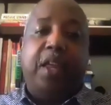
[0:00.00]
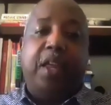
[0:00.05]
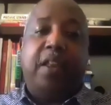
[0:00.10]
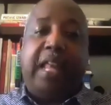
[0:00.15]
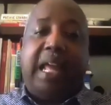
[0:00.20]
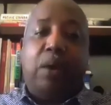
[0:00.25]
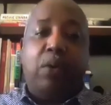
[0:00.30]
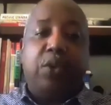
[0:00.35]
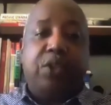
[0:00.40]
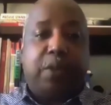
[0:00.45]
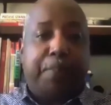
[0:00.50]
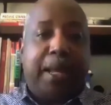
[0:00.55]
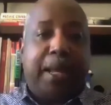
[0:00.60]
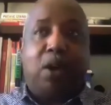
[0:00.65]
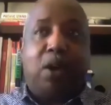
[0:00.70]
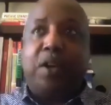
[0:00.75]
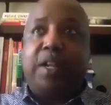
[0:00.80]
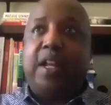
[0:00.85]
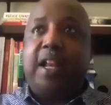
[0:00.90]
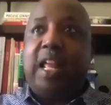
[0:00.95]
And that was a
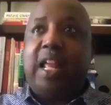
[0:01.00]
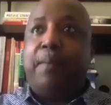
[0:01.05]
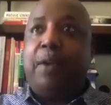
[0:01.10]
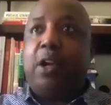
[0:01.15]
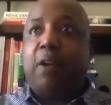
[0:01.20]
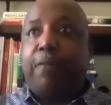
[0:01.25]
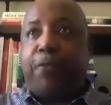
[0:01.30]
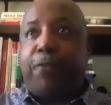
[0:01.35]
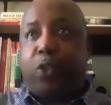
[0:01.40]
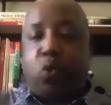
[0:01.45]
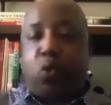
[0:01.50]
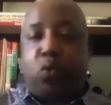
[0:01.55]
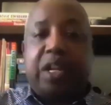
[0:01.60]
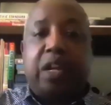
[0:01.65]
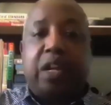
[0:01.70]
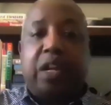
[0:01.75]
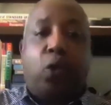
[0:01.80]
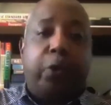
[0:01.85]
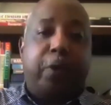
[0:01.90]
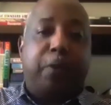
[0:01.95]
power dynamic of
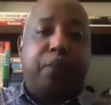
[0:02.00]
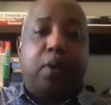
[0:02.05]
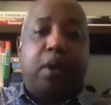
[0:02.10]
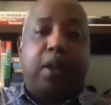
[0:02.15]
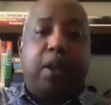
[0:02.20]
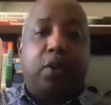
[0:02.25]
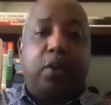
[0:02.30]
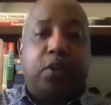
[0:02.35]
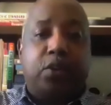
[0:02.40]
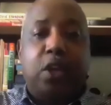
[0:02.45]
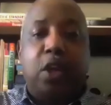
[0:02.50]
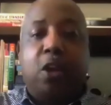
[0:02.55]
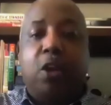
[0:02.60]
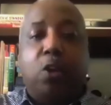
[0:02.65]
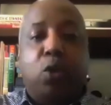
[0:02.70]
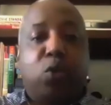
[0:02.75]
three older brothers